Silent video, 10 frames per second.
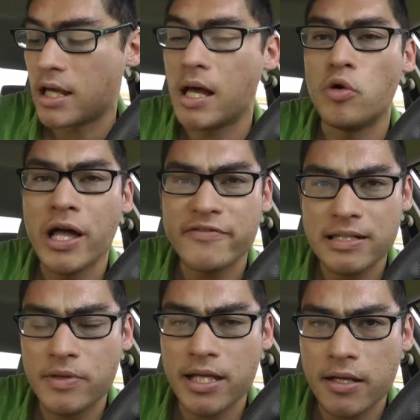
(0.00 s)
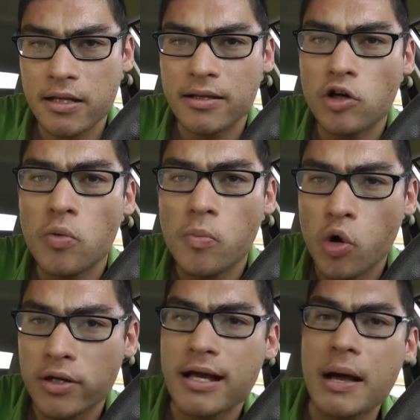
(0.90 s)
We'll have something a little
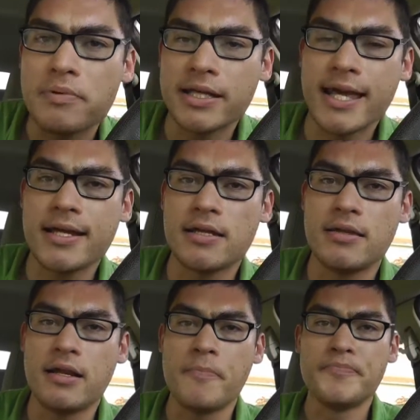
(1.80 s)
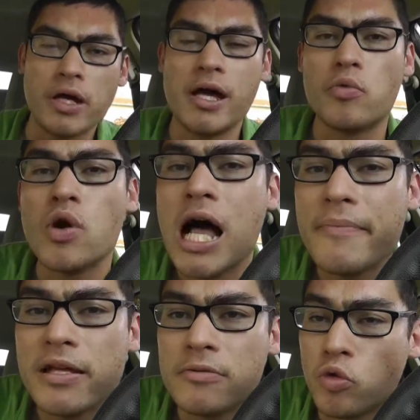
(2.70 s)
more complicated than ramen.